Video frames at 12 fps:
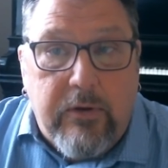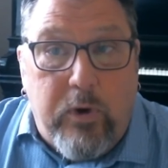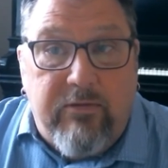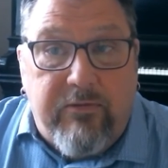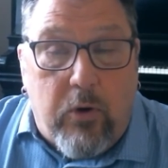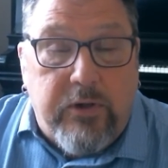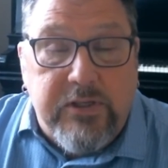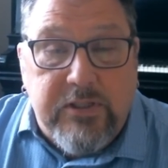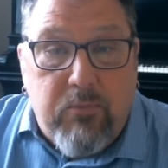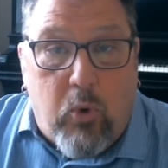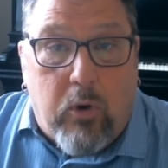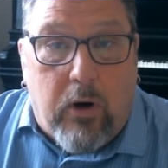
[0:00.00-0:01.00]
We
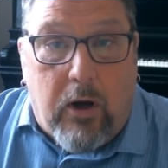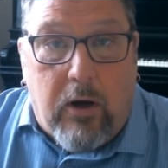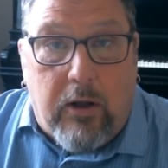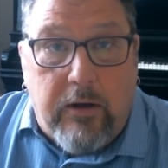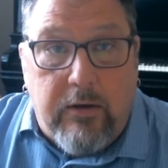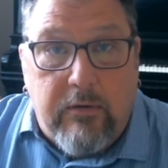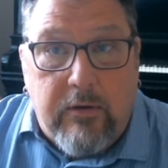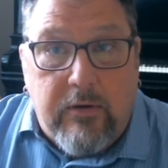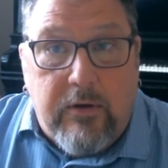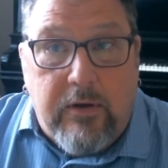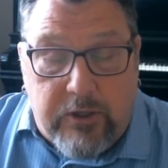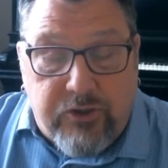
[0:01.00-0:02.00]
focused more on
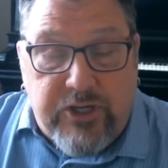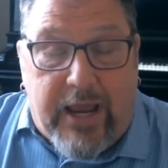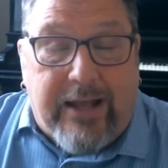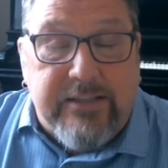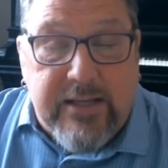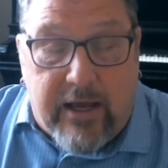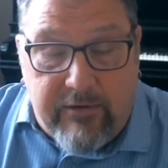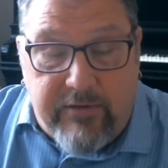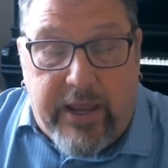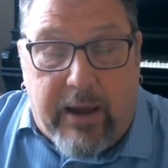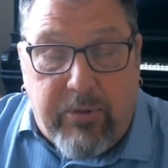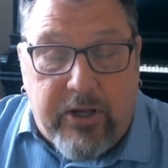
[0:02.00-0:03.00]
the chat side
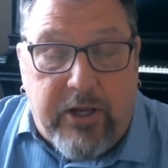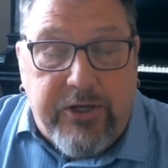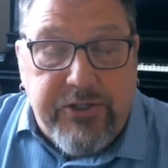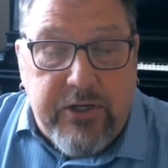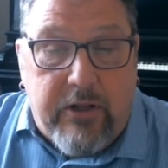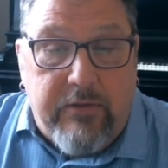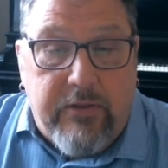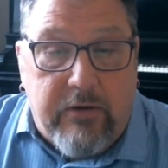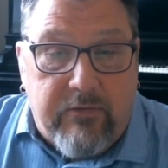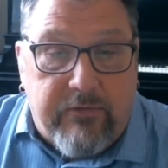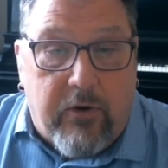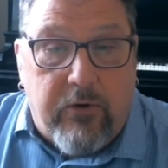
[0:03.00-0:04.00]
of the application, and
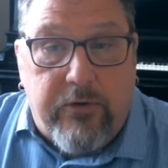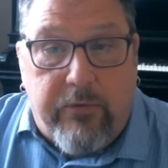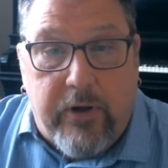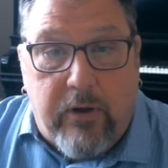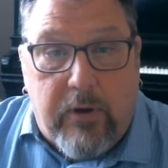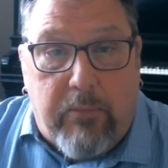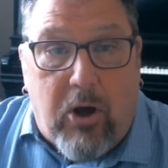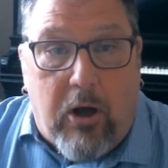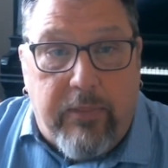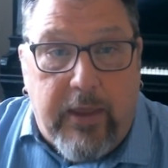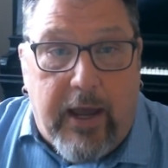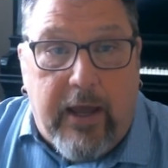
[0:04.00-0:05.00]
then furthering
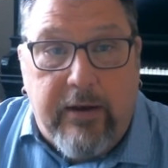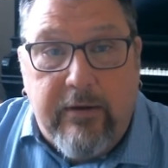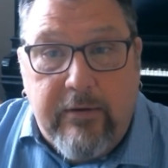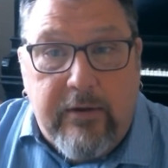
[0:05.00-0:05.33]
upon that,